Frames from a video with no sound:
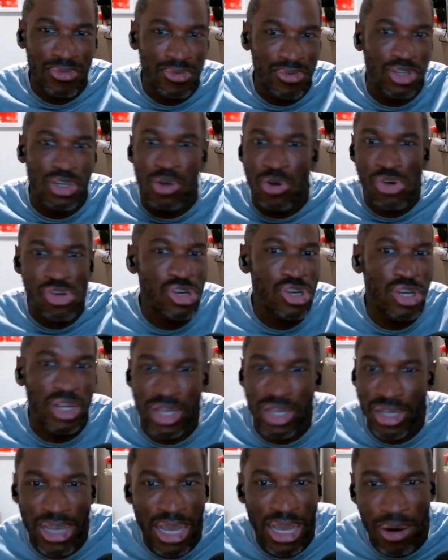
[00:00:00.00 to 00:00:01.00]

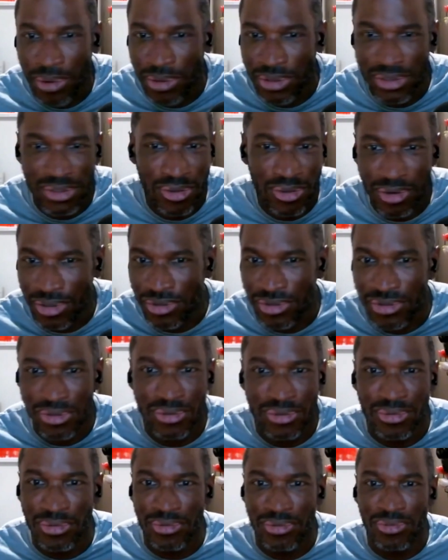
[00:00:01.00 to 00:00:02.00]
negotiating how it's going
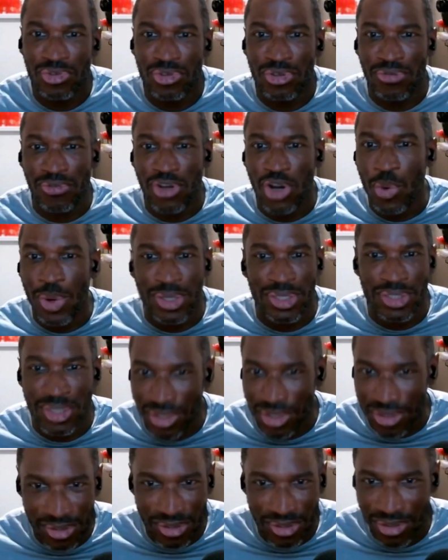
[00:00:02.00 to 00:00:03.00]
to sort of
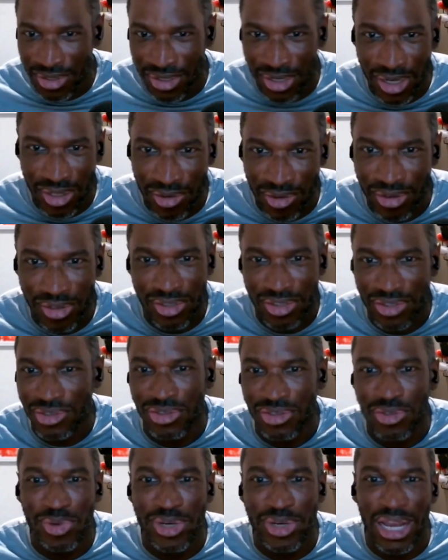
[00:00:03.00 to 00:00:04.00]
coexist together in
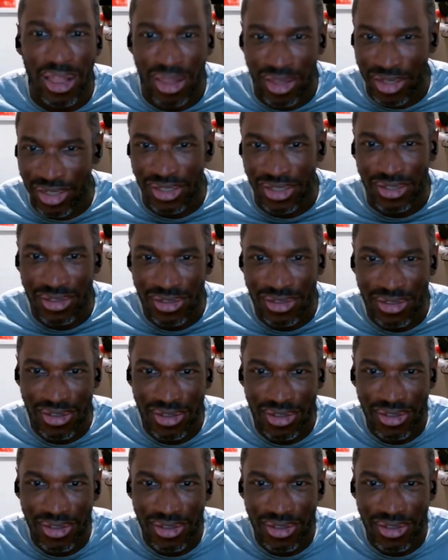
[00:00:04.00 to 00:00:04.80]
this new reality